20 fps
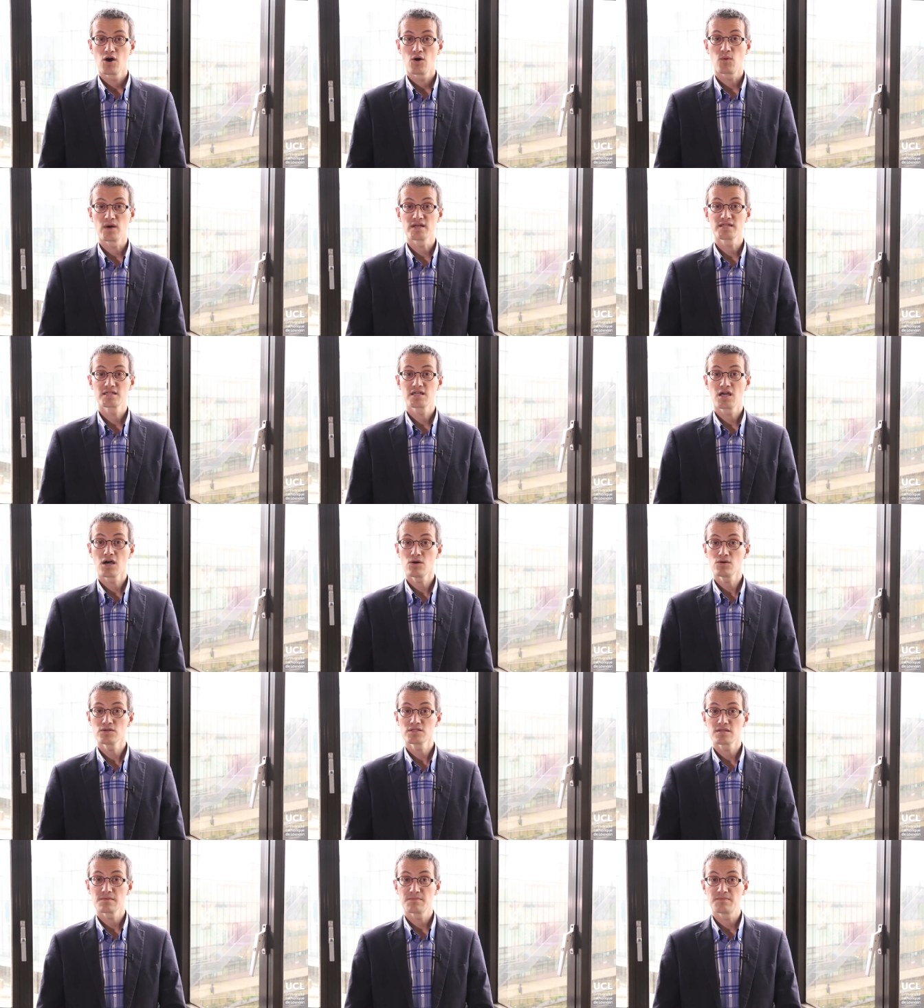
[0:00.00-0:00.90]
was
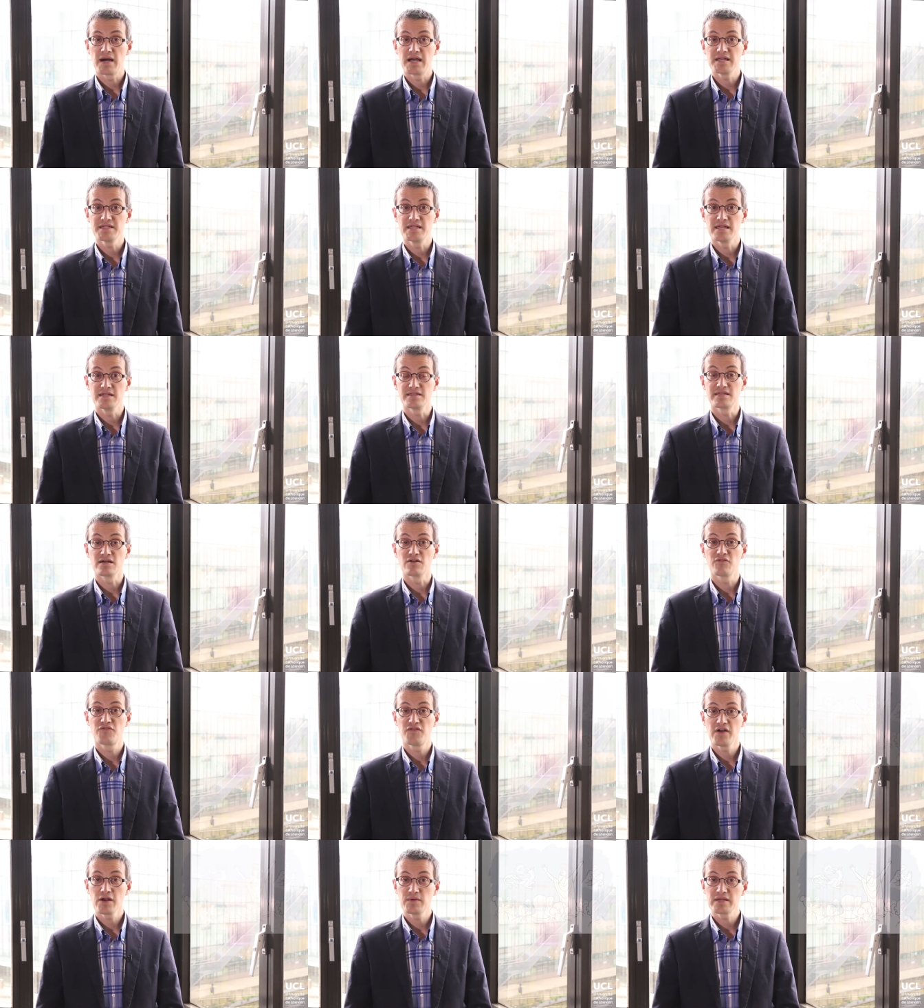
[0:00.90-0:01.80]
caused by the
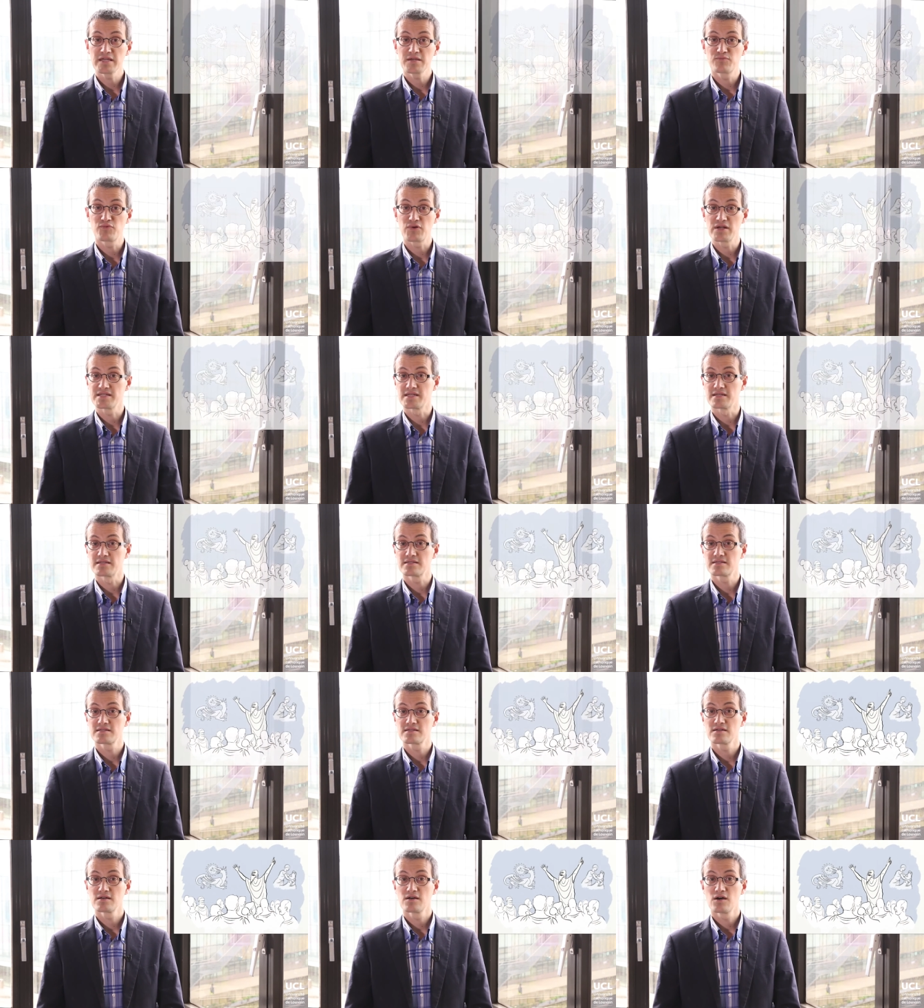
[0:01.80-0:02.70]
interfering presence